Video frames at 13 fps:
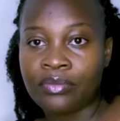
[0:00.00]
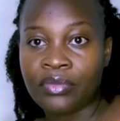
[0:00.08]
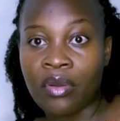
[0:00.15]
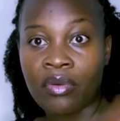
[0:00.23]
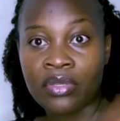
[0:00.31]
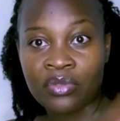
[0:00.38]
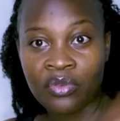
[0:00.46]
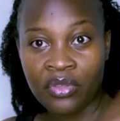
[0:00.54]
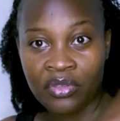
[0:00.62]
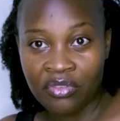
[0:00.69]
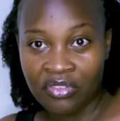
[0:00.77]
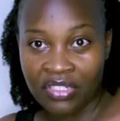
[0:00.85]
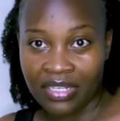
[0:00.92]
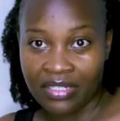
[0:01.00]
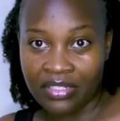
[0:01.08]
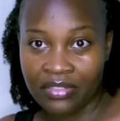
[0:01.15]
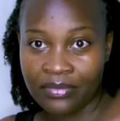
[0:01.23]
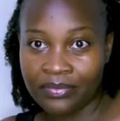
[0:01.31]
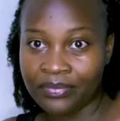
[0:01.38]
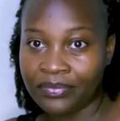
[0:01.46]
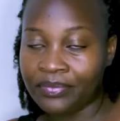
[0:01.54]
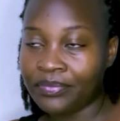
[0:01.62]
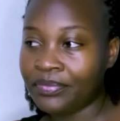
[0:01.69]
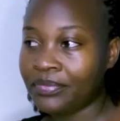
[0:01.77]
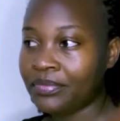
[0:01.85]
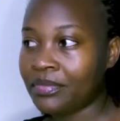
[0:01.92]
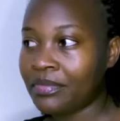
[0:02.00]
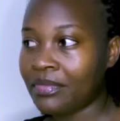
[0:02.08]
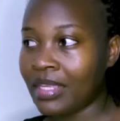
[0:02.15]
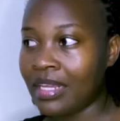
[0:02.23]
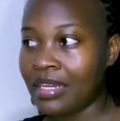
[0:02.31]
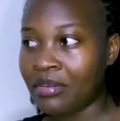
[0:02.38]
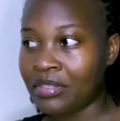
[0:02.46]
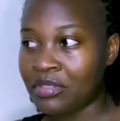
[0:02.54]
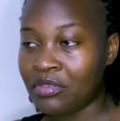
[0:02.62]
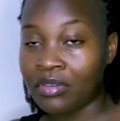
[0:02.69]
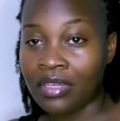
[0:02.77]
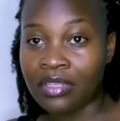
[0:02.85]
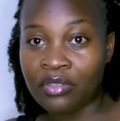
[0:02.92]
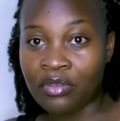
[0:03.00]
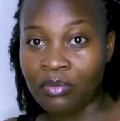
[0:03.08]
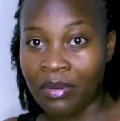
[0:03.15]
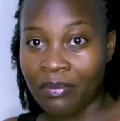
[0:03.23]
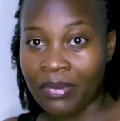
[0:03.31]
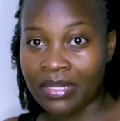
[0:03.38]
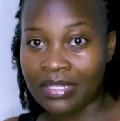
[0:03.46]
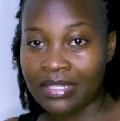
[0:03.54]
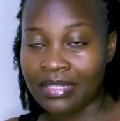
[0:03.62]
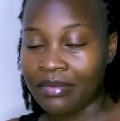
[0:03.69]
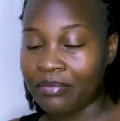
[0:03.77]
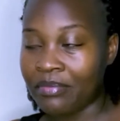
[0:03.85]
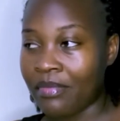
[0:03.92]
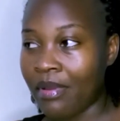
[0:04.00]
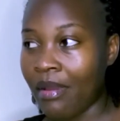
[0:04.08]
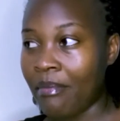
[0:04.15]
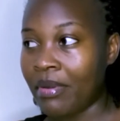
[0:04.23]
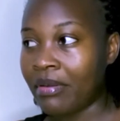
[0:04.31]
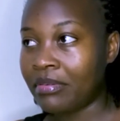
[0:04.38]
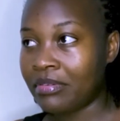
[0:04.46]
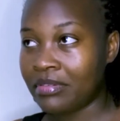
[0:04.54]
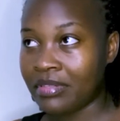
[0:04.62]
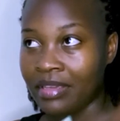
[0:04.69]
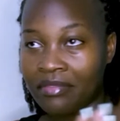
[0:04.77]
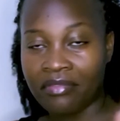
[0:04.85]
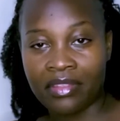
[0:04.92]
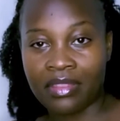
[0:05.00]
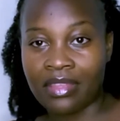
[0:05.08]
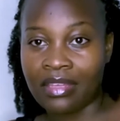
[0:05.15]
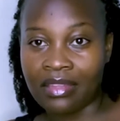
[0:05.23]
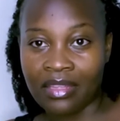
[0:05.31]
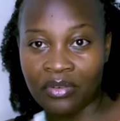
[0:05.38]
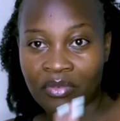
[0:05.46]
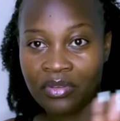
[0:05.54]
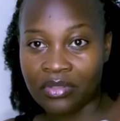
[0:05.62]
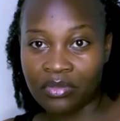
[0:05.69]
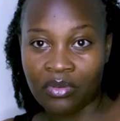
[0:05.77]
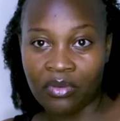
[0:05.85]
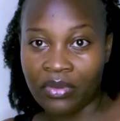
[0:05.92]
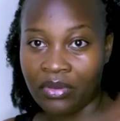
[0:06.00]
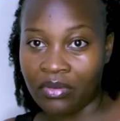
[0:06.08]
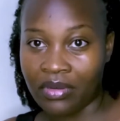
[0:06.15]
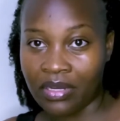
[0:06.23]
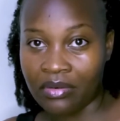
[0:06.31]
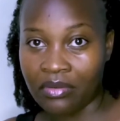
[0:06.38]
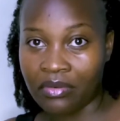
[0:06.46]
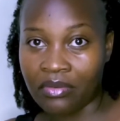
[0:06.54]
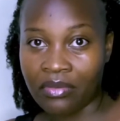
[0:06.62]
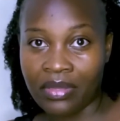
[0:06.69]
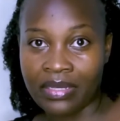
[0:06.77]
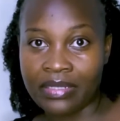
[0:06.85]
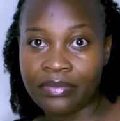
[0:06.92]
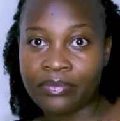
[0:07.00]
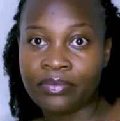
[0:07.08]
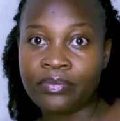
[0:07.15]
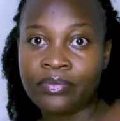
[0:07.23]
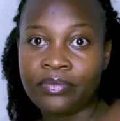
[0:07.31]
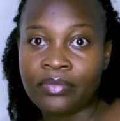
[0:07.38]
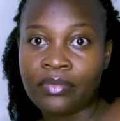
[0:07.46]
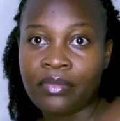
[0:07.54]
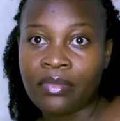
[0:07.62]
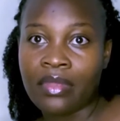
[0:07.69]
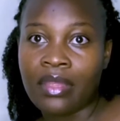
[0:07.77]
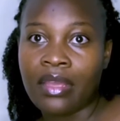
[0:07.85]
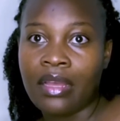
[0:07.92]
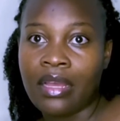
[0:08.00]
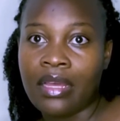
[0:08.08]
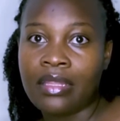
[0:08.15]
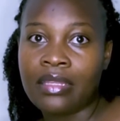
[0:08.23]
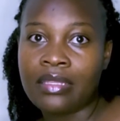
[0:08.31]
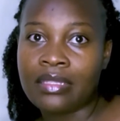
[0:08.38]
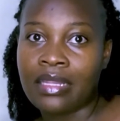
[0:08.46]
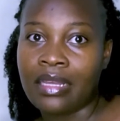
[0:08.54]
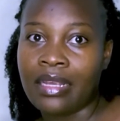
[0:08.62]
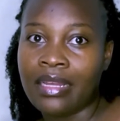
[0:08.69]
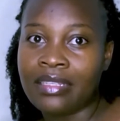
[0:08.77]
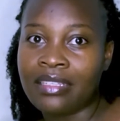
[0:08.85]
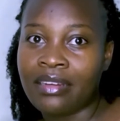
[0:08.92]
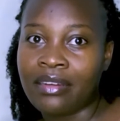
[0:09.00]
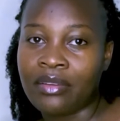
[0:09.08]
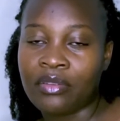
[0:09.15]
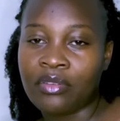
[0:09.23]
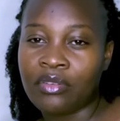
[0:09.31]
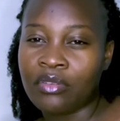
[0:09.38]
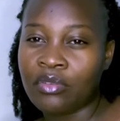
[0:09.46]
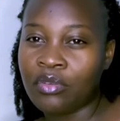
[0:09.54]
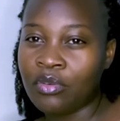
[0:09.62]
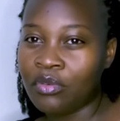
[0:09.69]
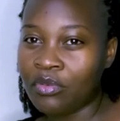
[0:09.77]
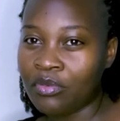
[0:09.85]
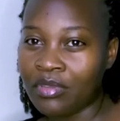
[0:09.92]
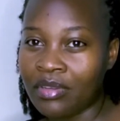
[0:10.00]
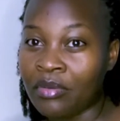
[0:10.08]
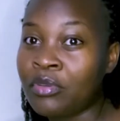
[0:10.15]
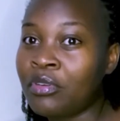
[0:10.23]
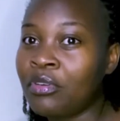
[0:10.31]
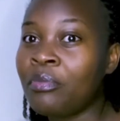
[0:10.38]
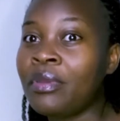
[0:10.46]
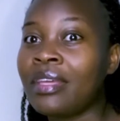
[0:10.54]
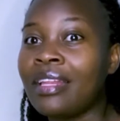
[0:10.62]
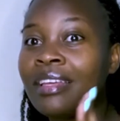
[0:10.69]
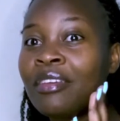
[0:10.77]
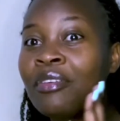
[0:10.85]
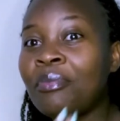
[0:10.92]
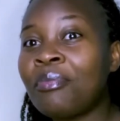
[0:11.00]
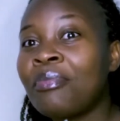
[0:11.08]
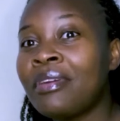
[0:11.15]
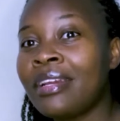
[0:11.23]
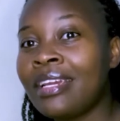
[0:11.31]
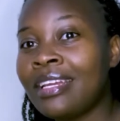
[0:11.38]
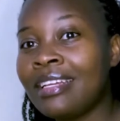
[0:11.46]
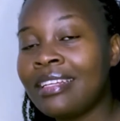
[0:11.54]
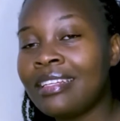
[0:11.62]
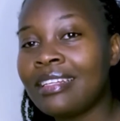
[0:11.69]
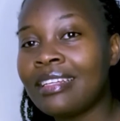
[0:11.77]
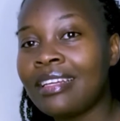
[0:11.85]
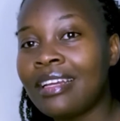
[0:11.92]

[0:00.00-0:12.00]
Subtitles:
I was going to church, and I was talking to my pastor about everything that was going on and all that. And he's like, Hajarah, you told me, like, your praying